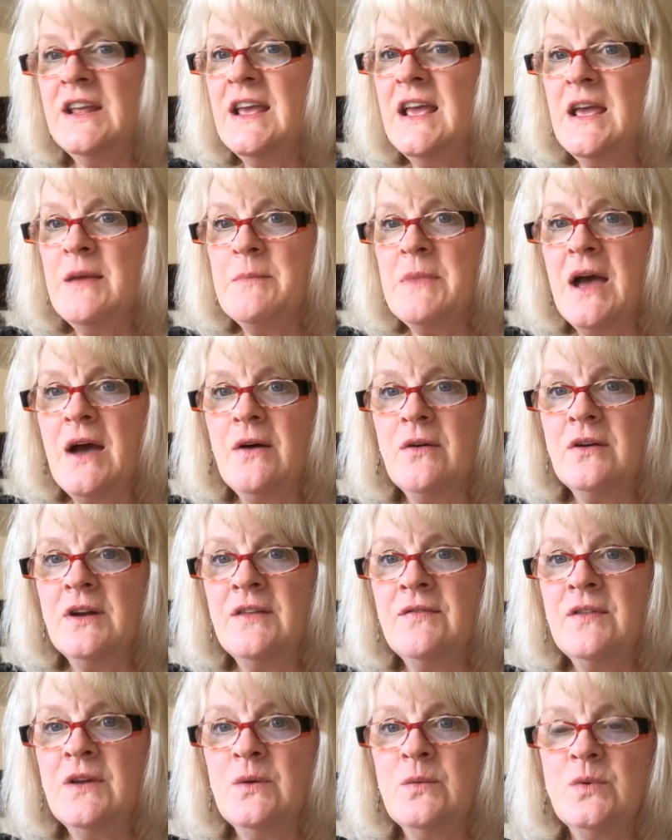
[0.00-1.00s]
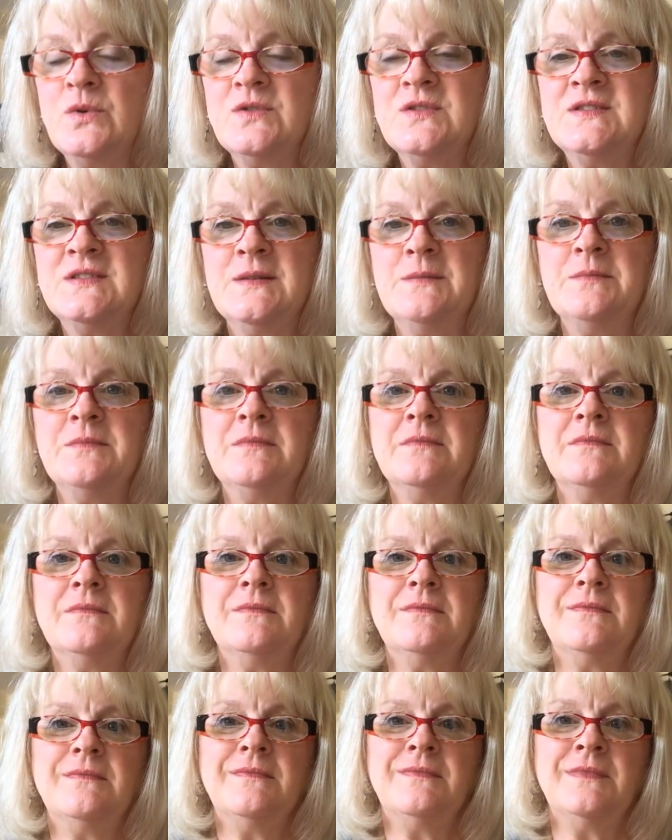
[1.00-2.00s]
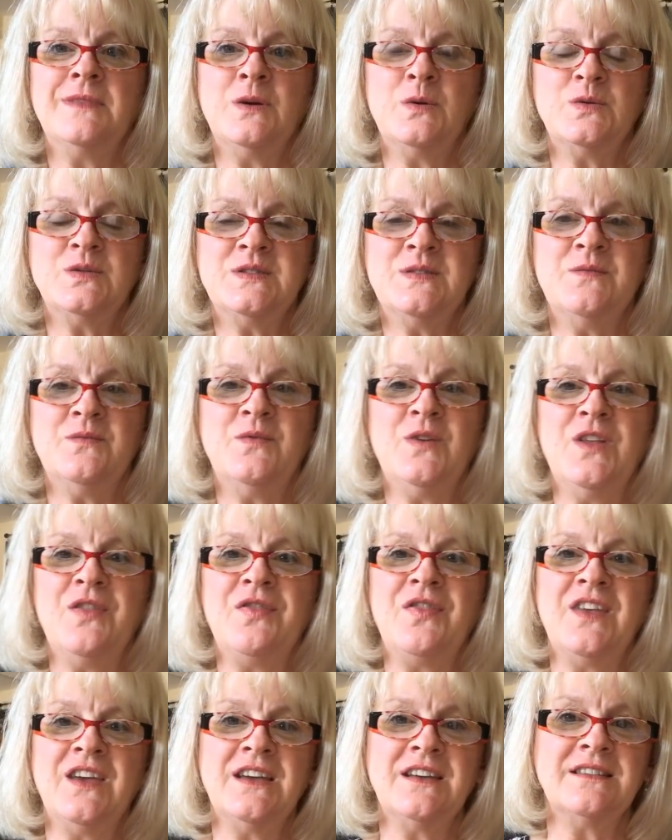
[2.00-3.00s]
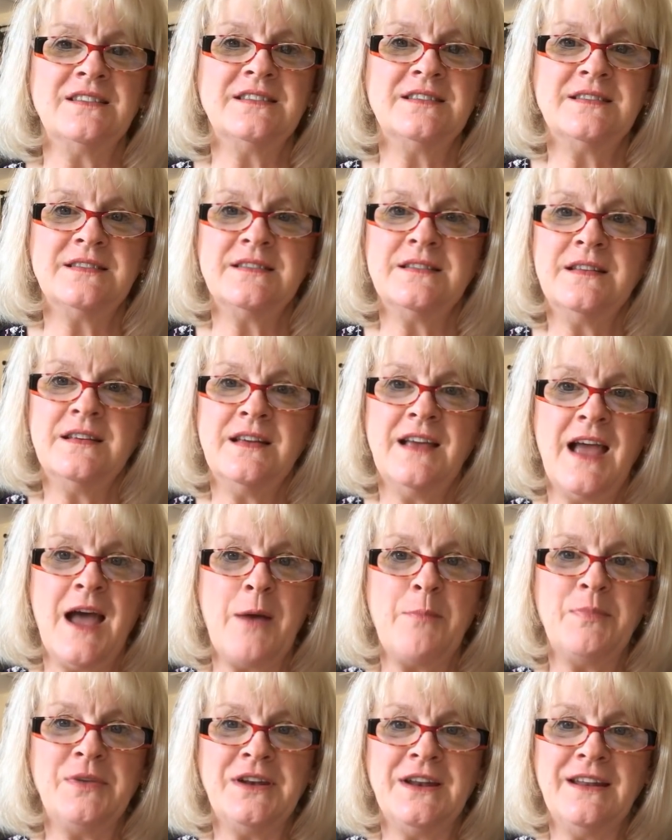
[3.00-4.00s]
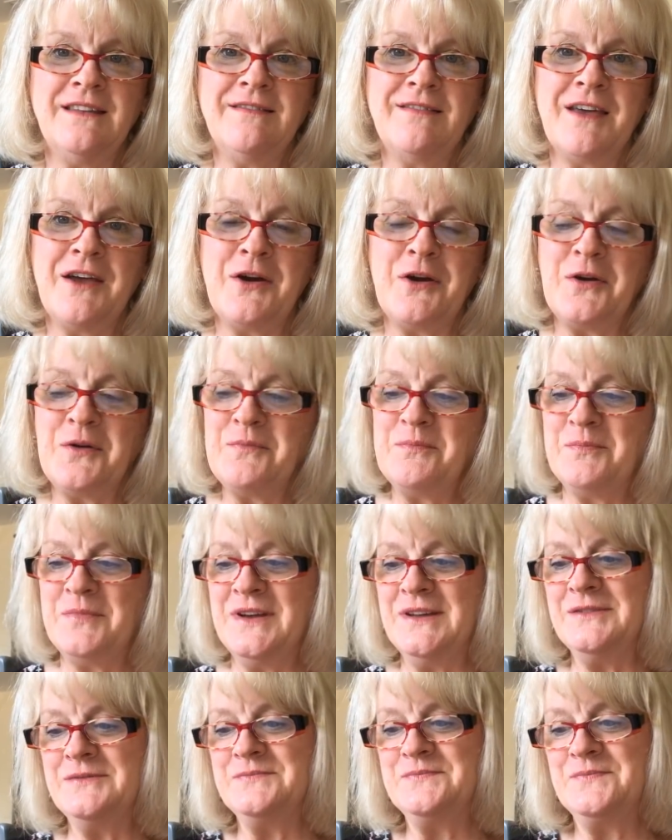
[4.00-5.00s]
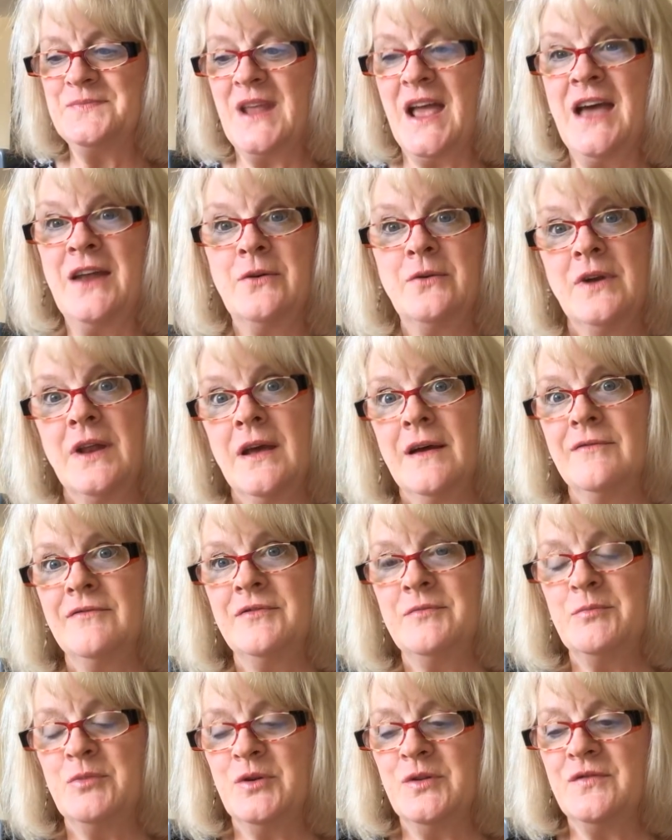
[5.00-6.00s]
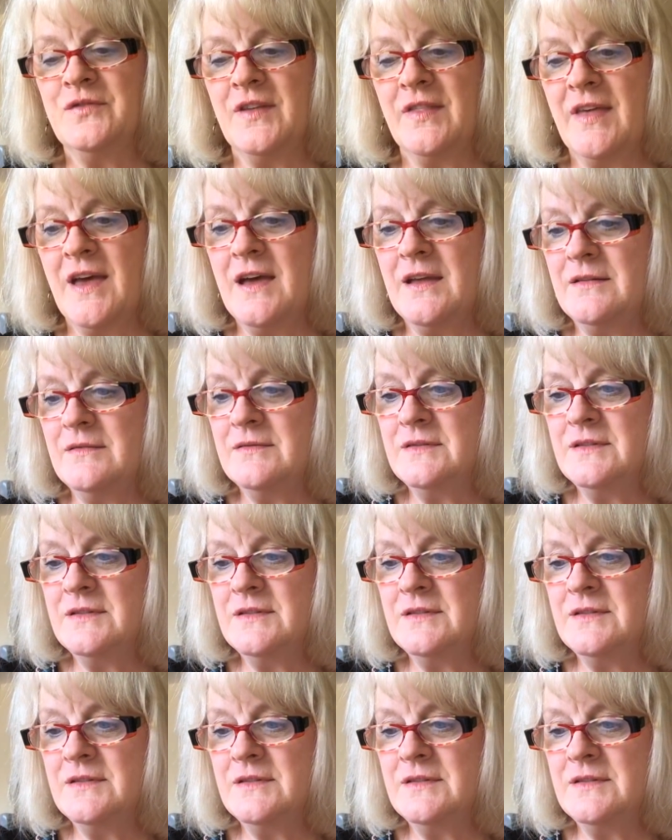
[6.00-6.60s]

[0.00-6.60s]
came out, and there were some fun things happening there, but I don't have proof of that.